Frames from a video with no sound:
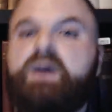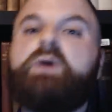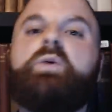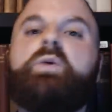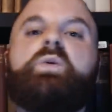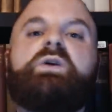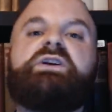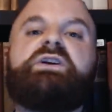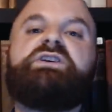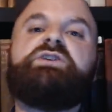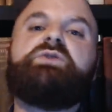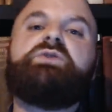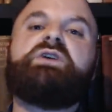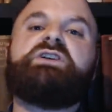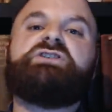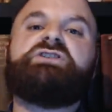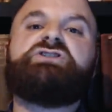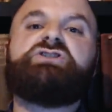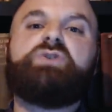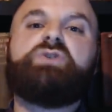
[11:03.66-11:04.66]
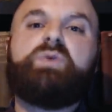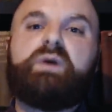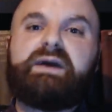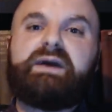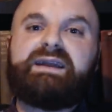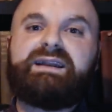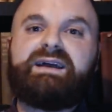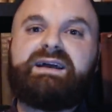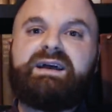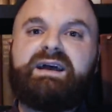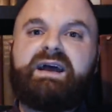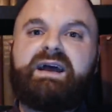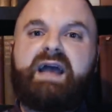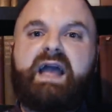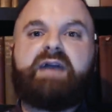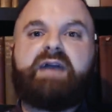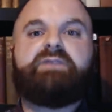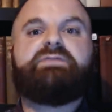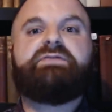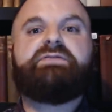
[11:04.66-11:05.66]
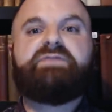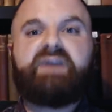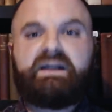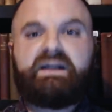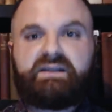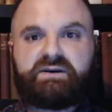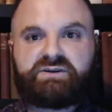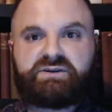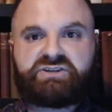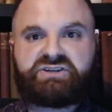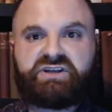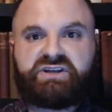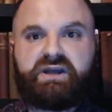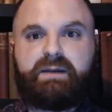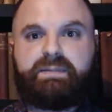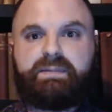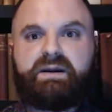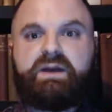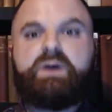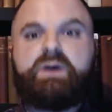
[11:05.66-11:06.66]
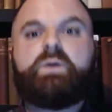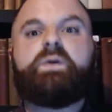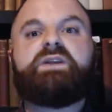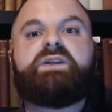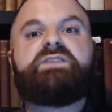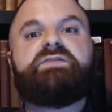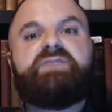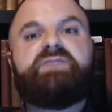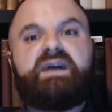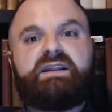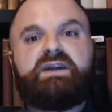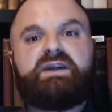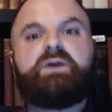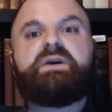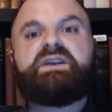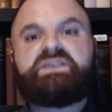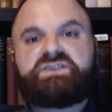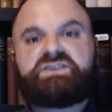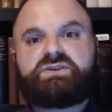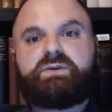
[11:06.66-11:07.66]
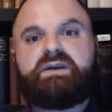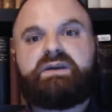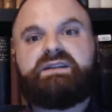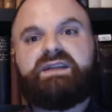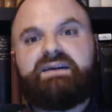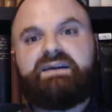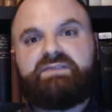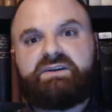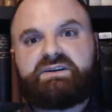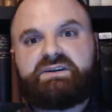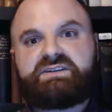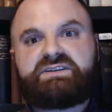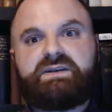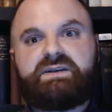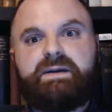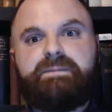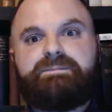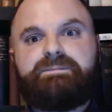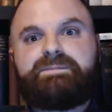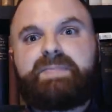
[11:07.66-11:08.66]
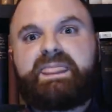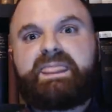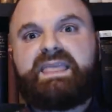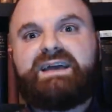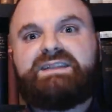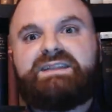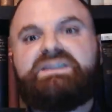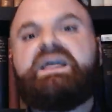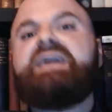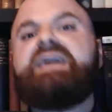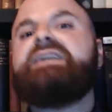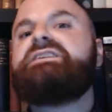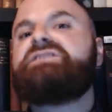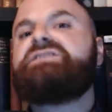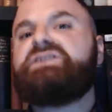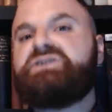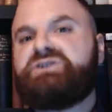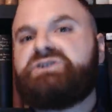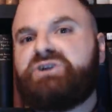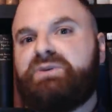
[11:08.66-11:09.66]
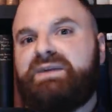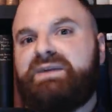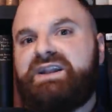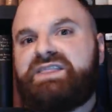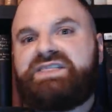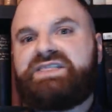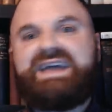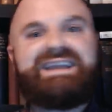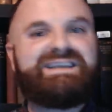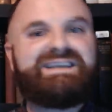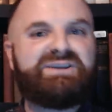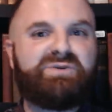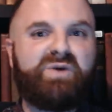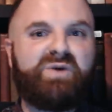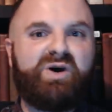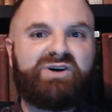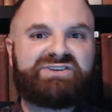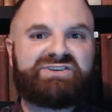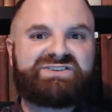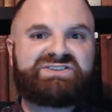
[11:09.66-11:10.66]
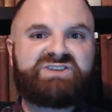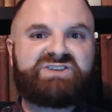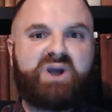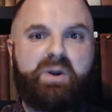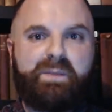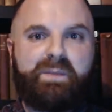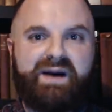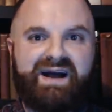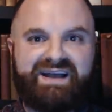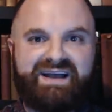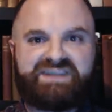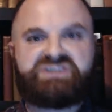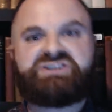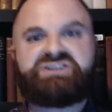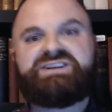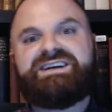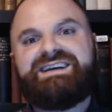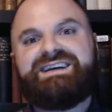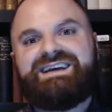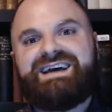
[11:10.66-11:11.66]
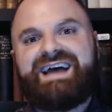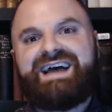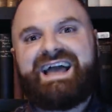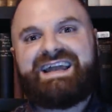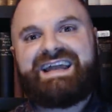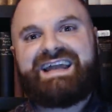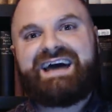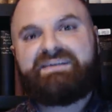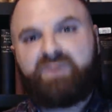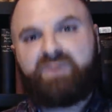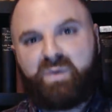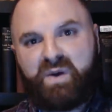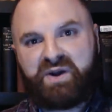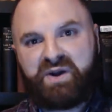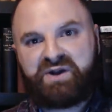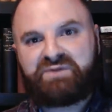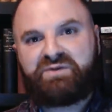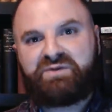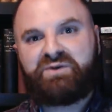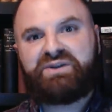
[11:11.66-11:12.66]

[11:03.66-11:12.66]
where you can join and fellowship with fellow history lovers. Ladies and gentlemen, thank you all so much, and have a wonderful